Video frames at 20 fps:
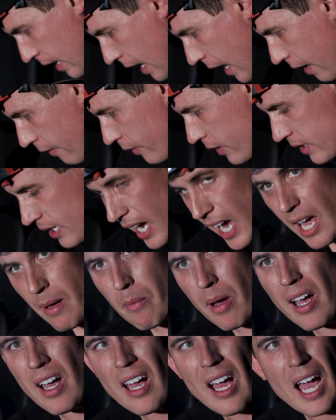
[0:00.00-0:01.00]
Every time
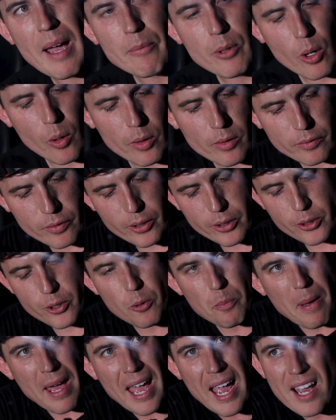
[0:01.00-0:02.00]
I'm going for a new
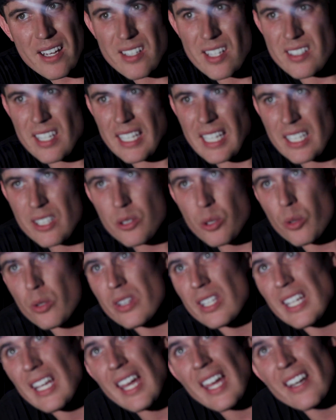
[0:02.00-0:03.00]
pass as I get toward
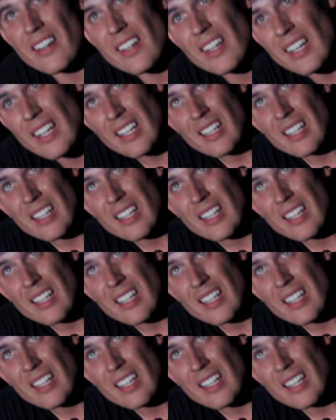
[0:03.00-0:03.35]
the end,